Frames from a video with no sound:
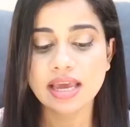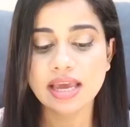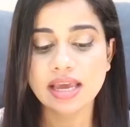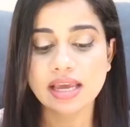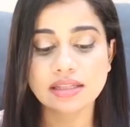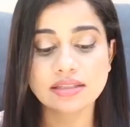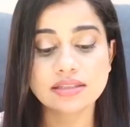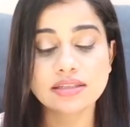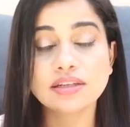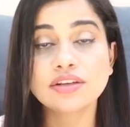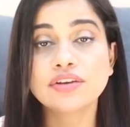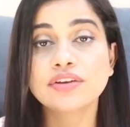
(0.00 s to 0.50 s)

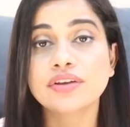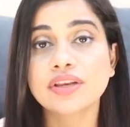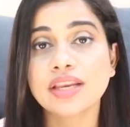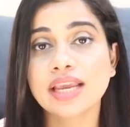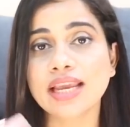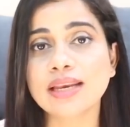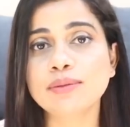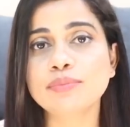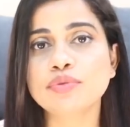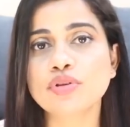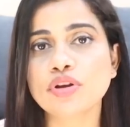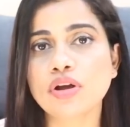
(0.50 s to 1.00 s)
It's a
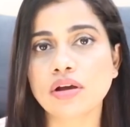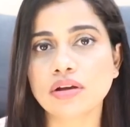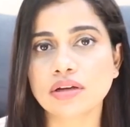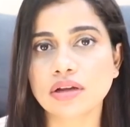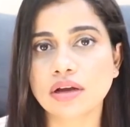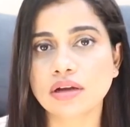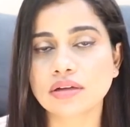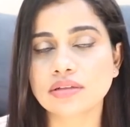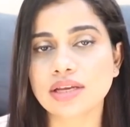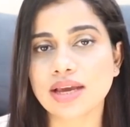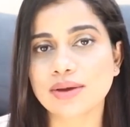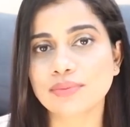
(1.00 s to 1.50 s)
great
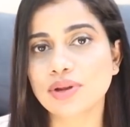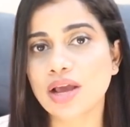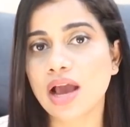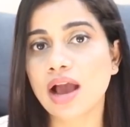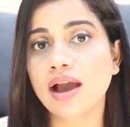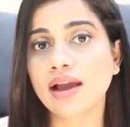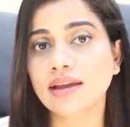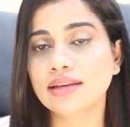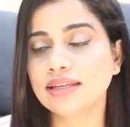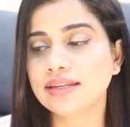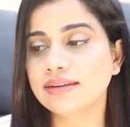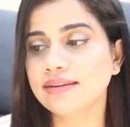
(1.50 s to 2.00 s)
product. I would
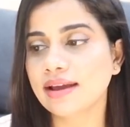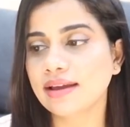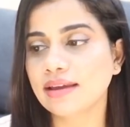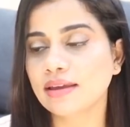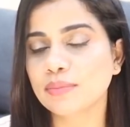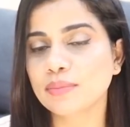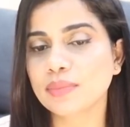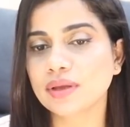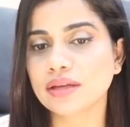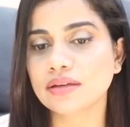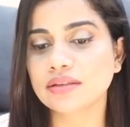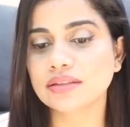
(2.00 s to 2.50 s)
highly
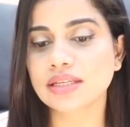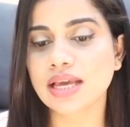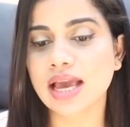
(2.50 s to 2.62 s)
recommend.